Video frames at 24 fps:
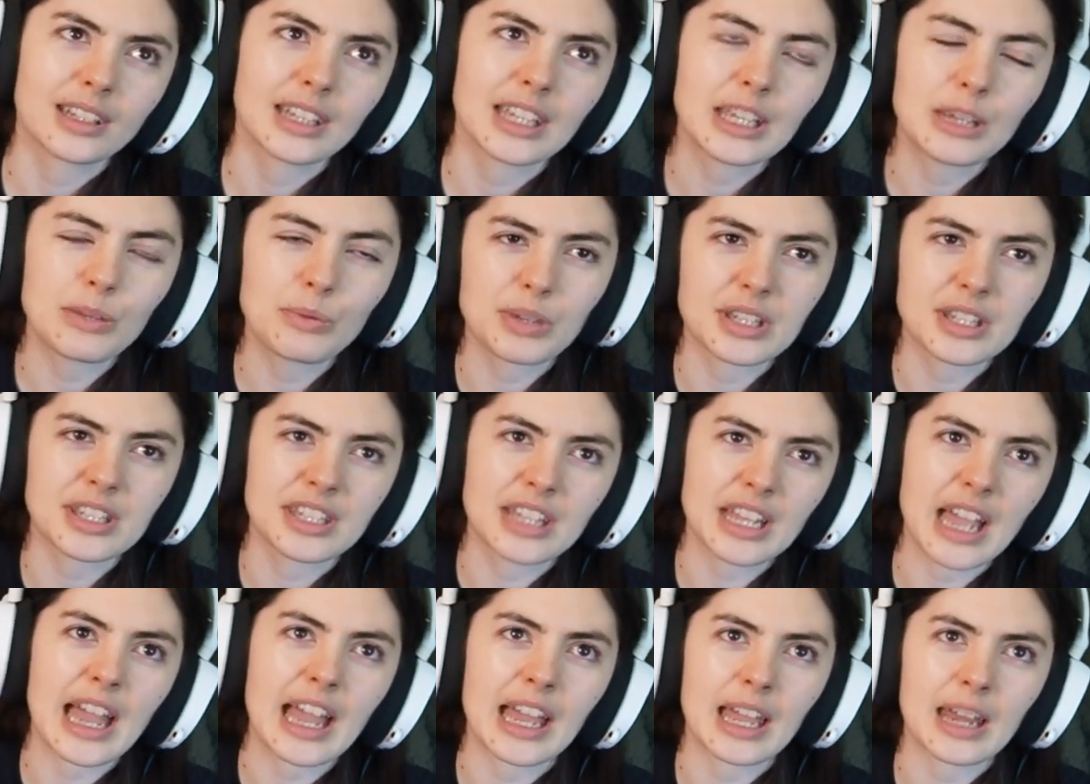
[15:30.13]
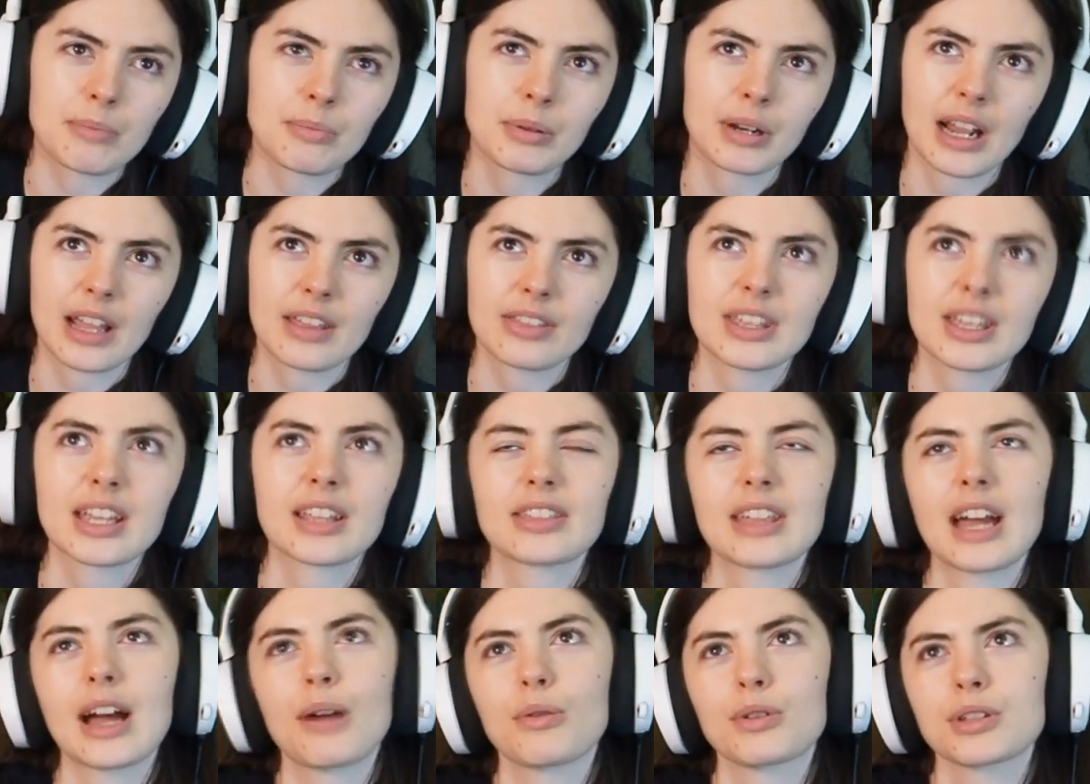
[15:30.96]
he was dead, but I think
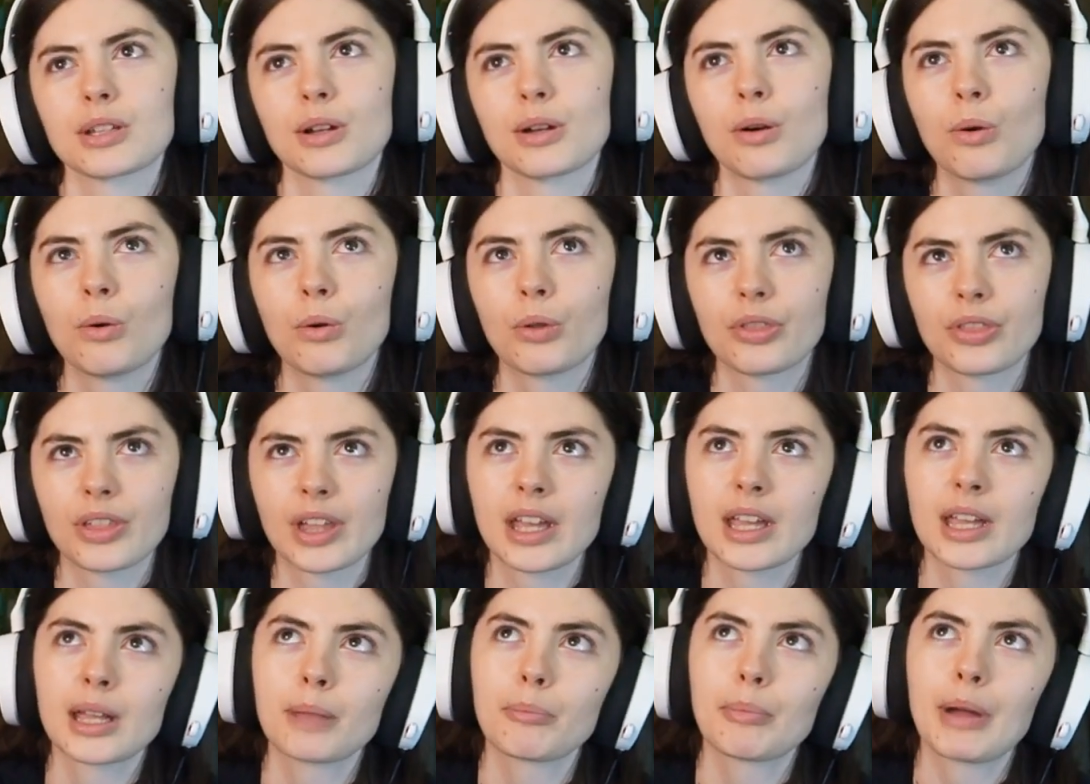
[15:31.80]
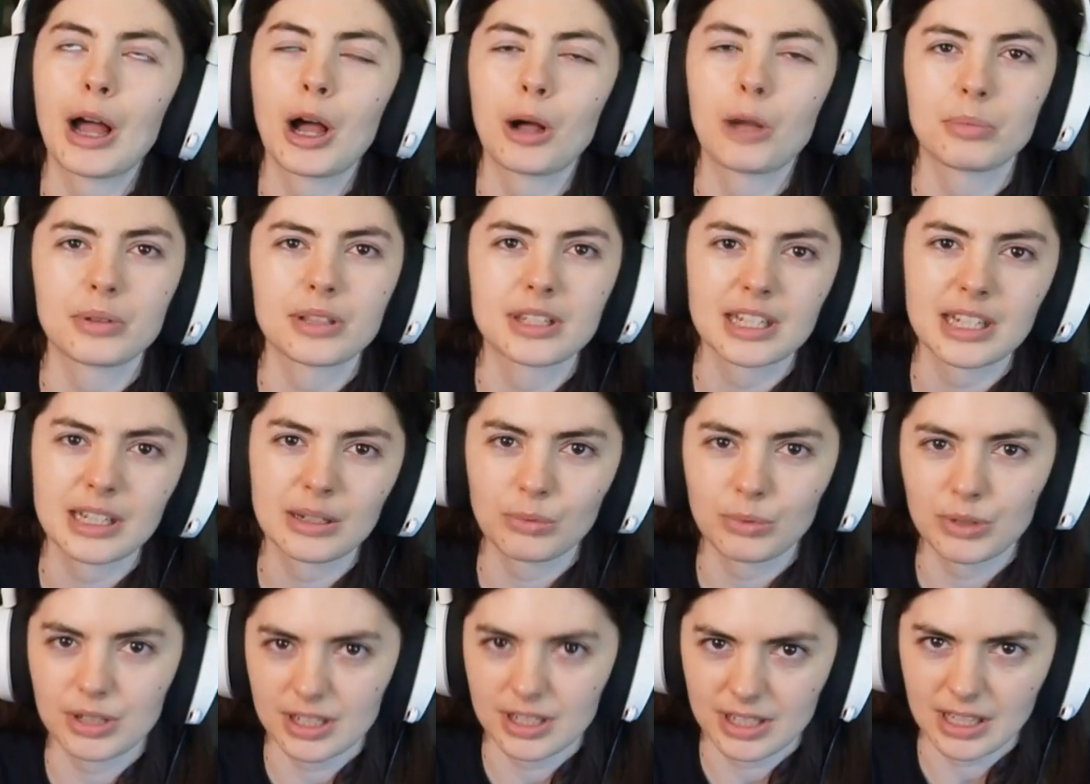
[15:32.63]
that was the whole thing
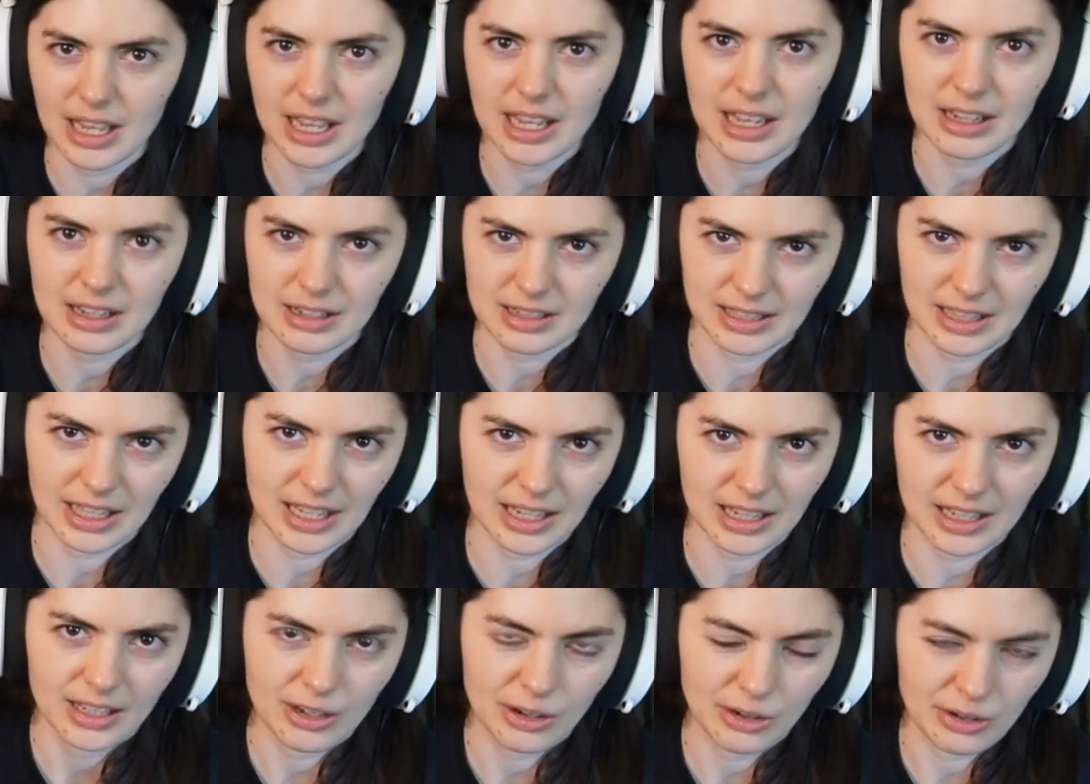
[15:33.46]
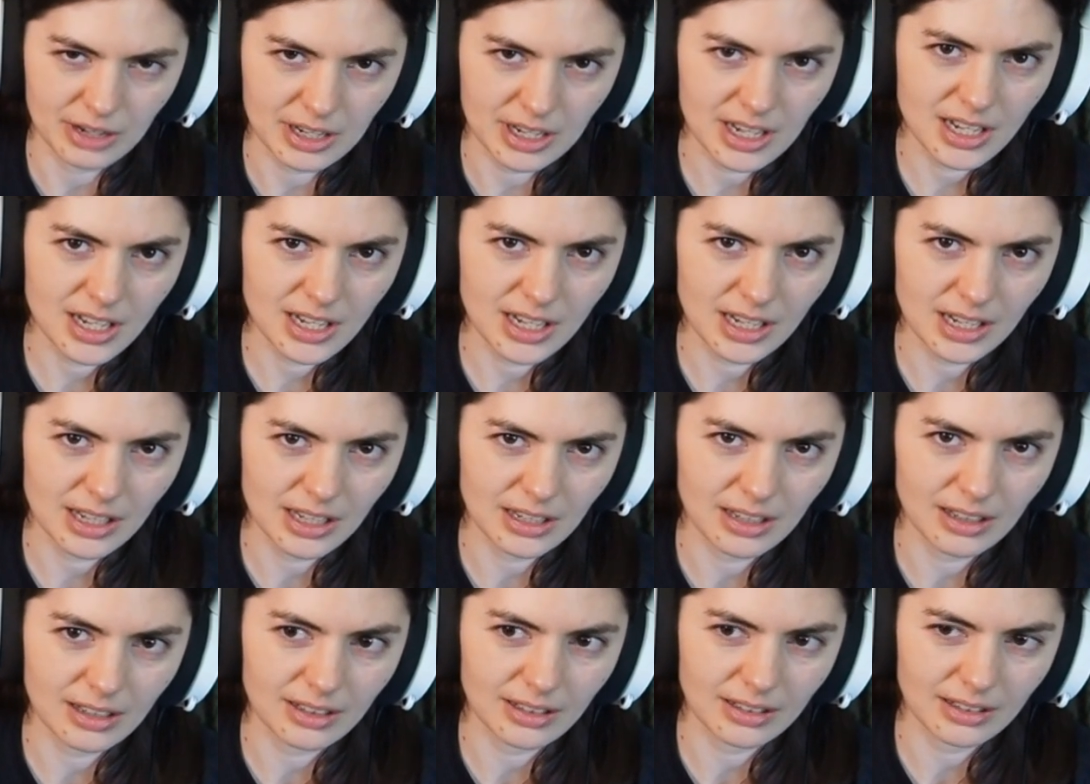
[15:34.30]
Palpatine was saying. It's like, you're
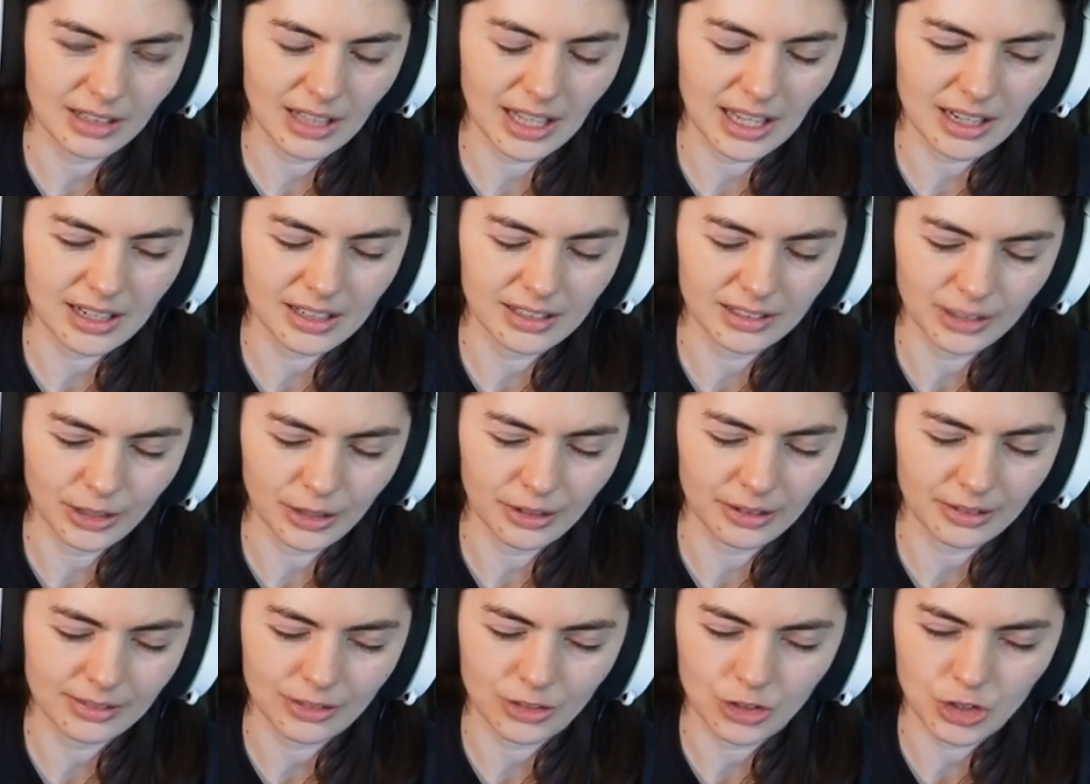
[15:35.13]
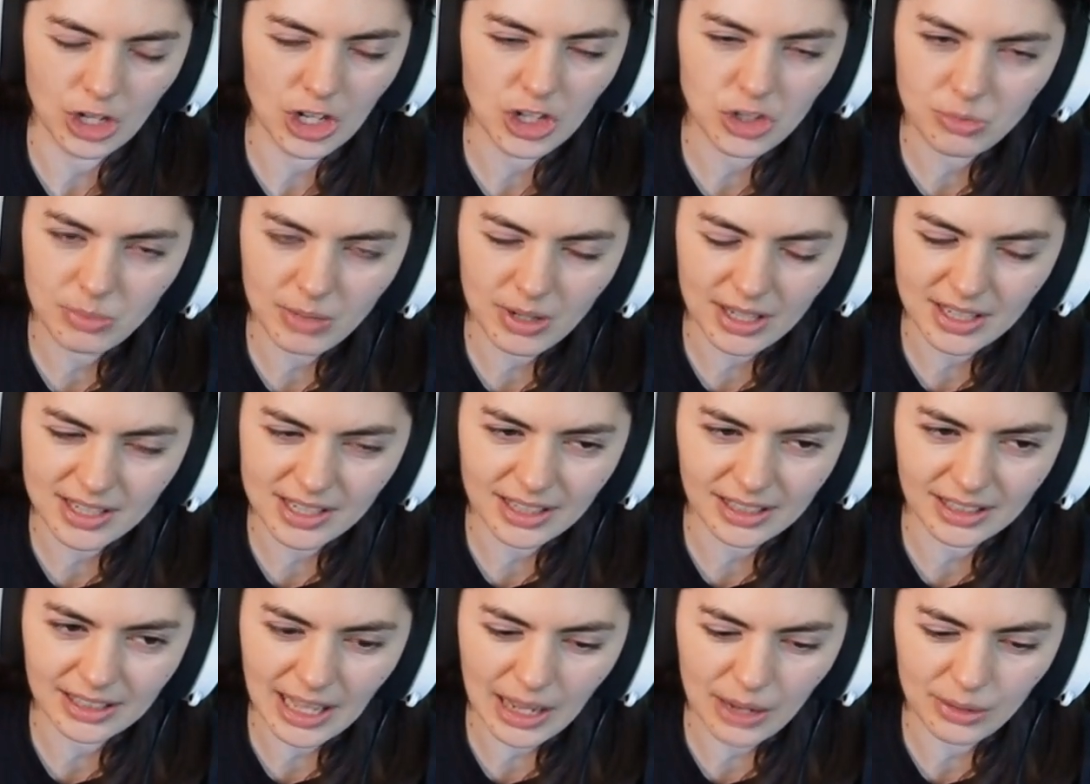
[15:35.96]
getting, like, your judgment is
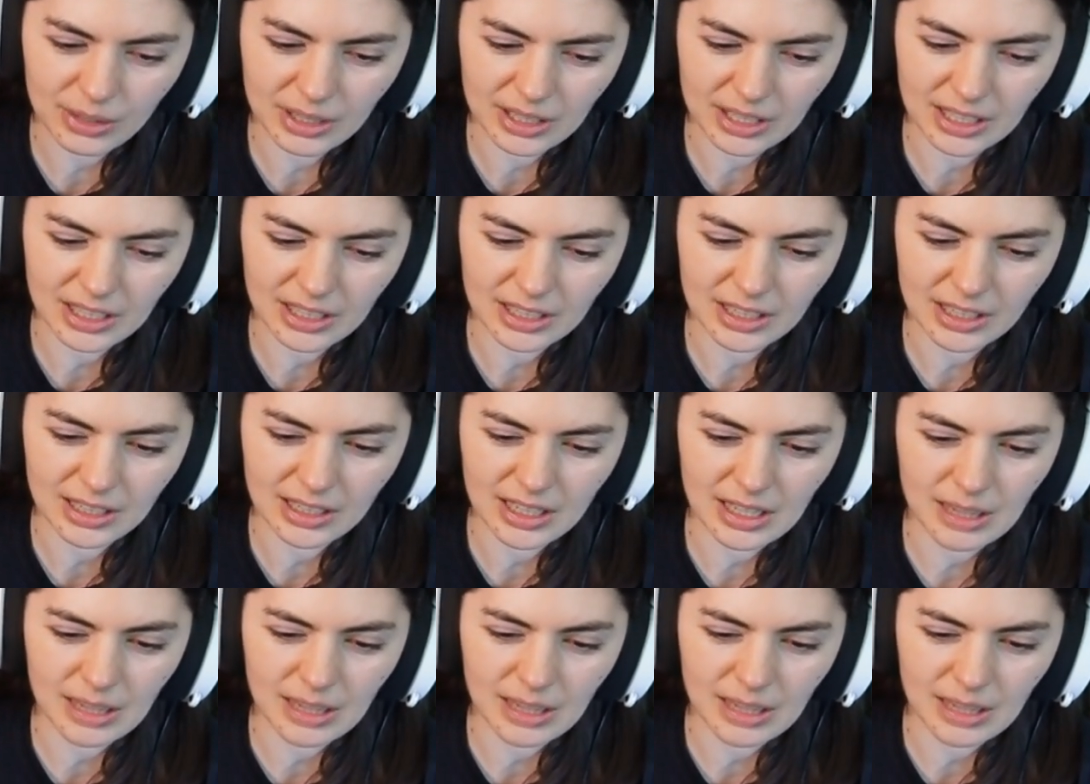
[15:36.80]
clouded.